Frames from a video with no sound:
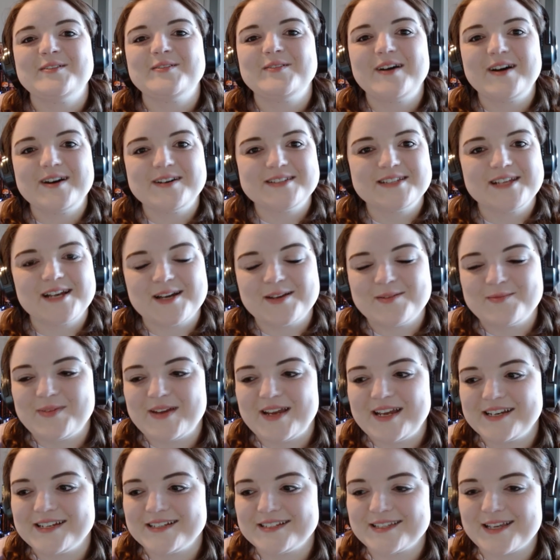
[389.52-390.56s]
Well done,
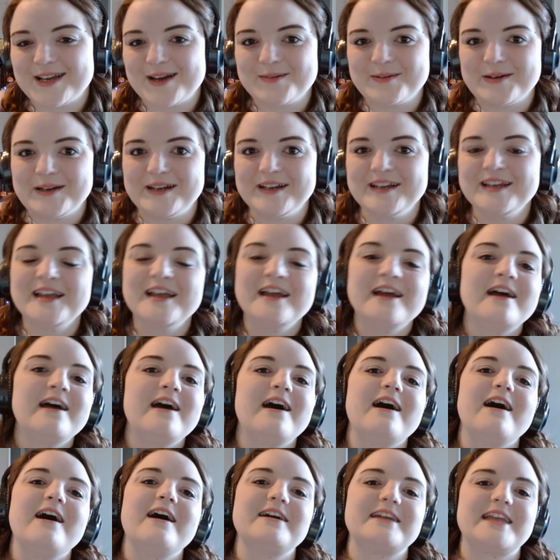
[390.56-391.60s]
Pandasama.
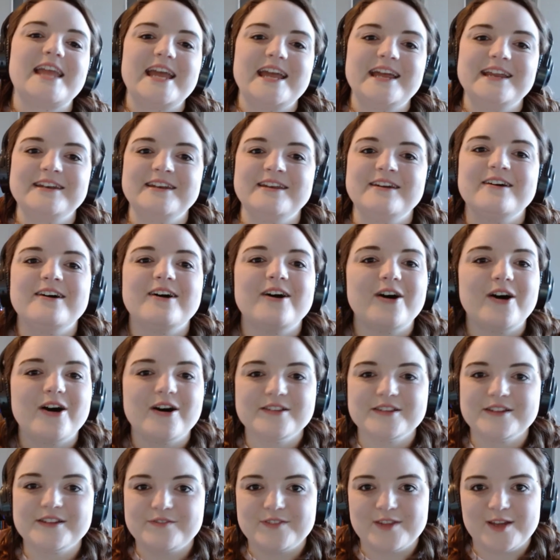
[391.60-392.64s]
Again,
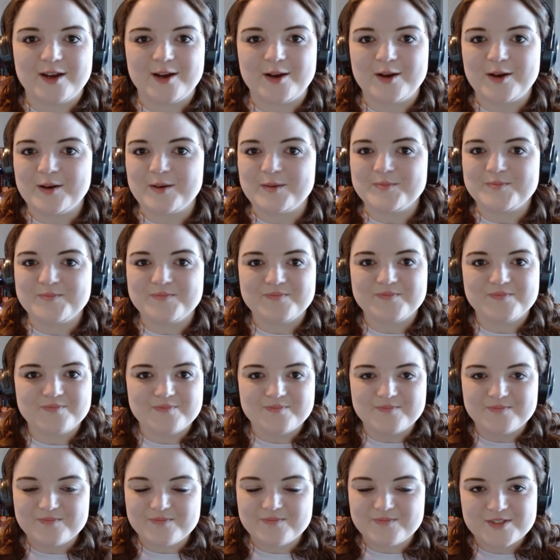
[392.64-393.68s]
all of their
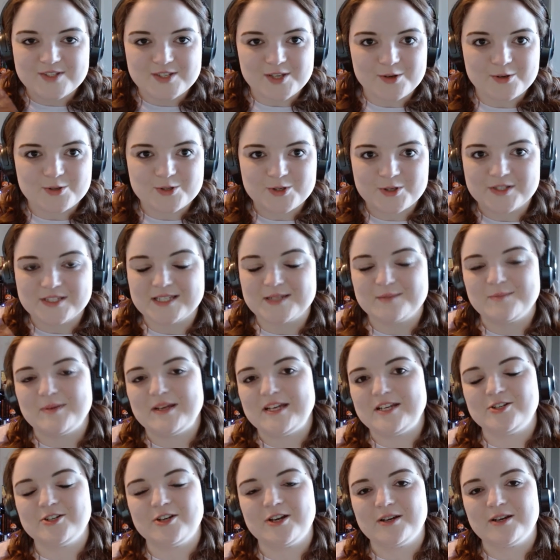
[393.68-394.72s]
socials and
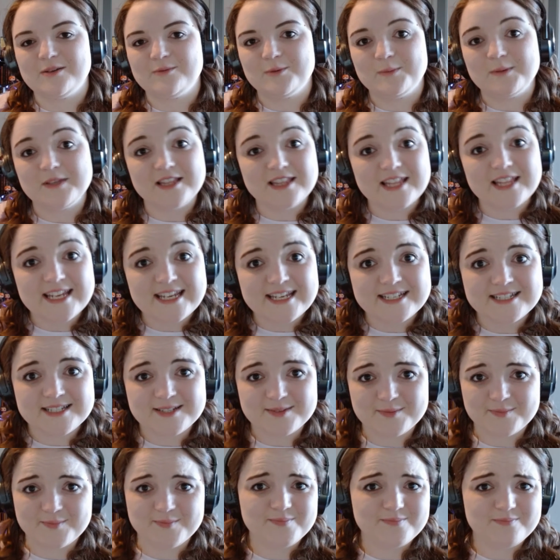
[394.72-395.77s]
Patreon will be linked.
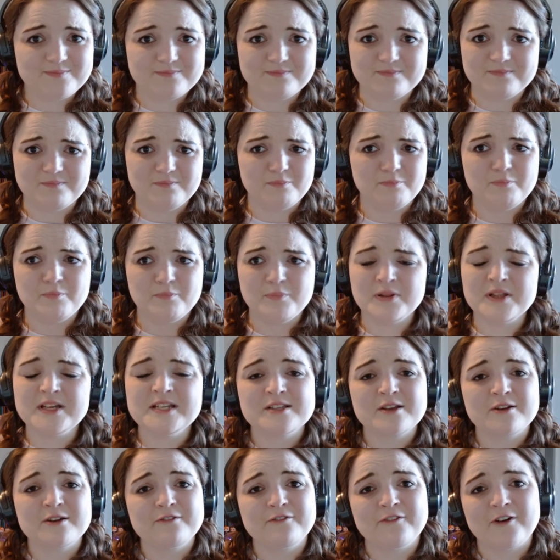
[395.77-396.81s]
Please
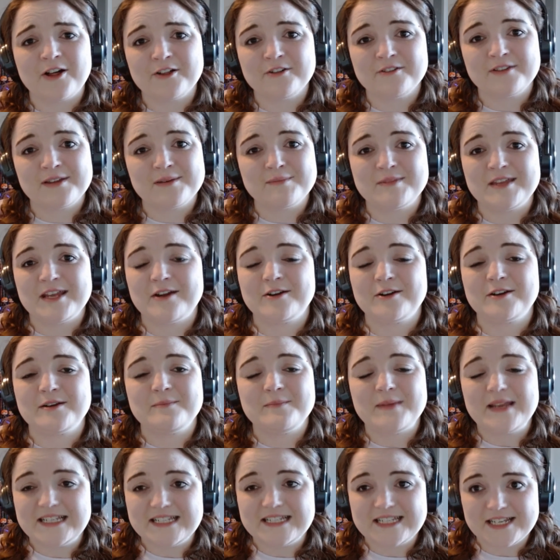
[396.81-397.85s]
go follow them. They are an
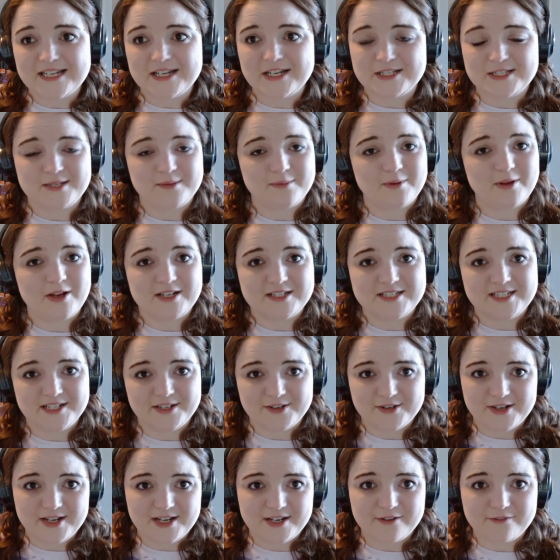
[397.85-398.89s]
amazing custom content
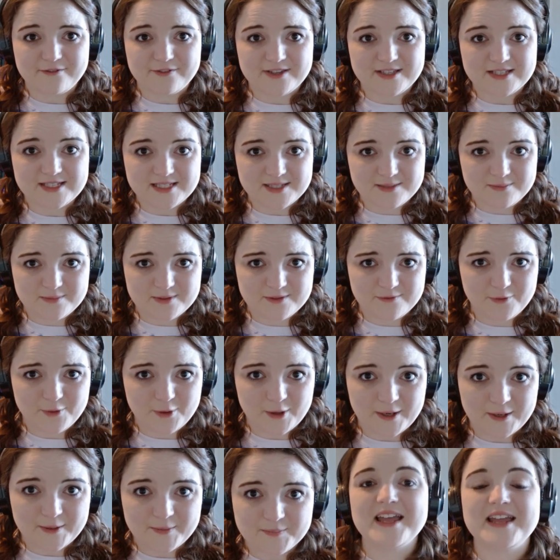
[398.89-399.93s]
creator for The Sims
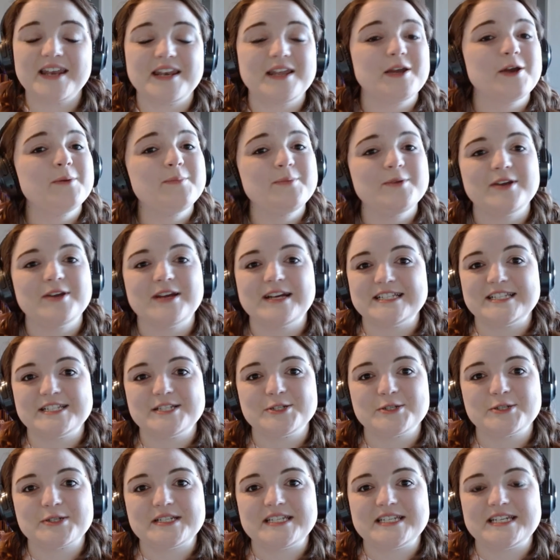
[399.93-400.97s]
4. And I hope you guys
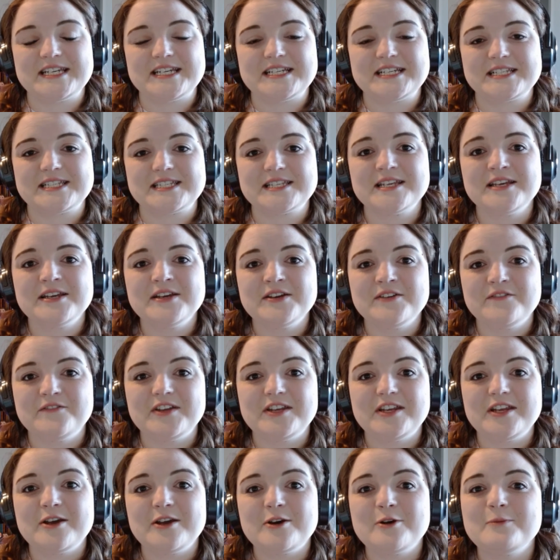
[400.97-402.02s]
enjoyed today's
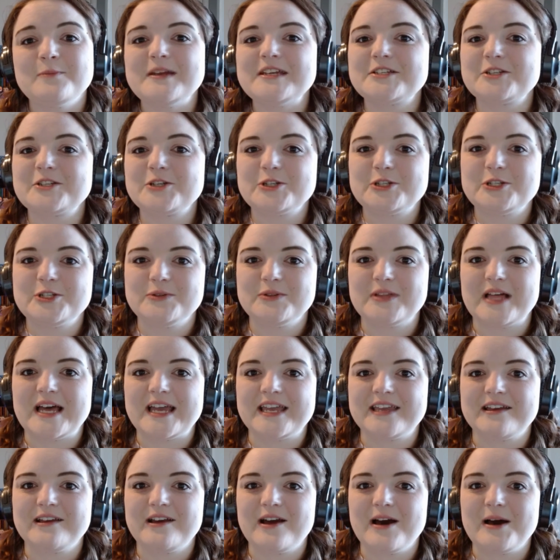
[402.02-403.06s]
video, make sure to like,
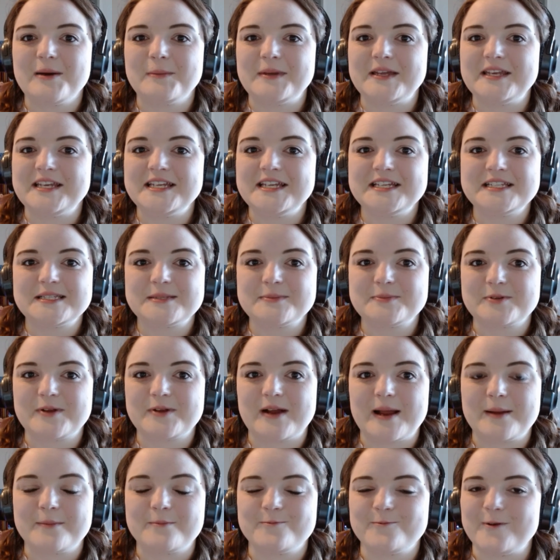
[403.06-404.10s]
comment, and
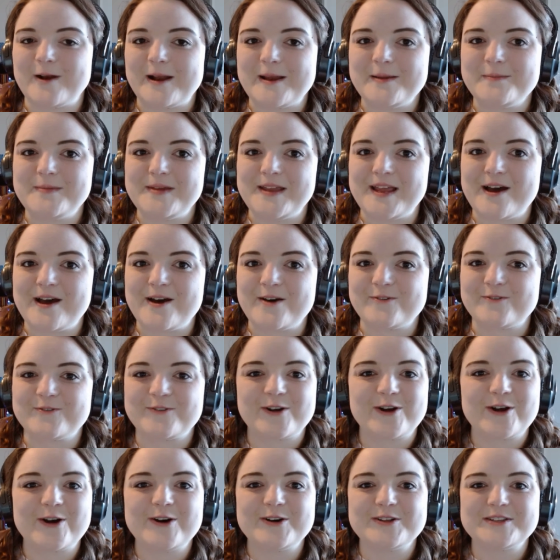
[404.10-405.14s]
subscribe right meow for
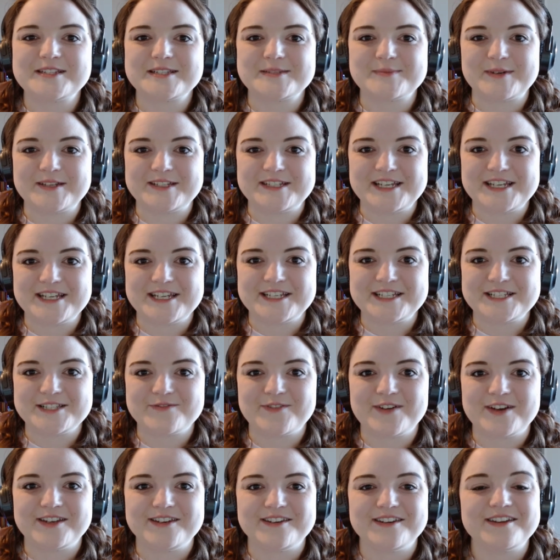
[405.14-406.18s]
all the spontaneous
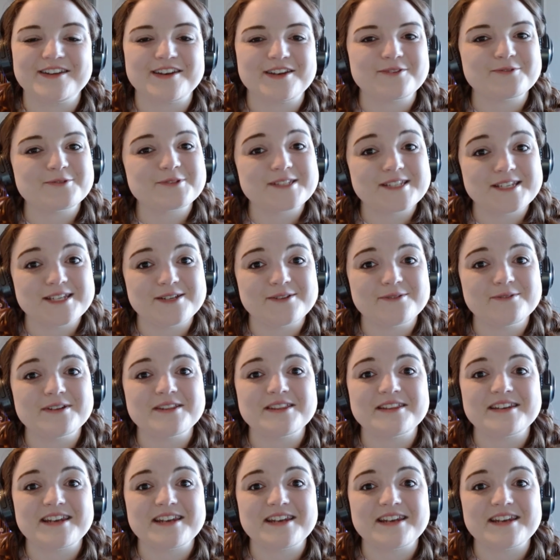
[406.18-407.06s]
fun, and I will see you in the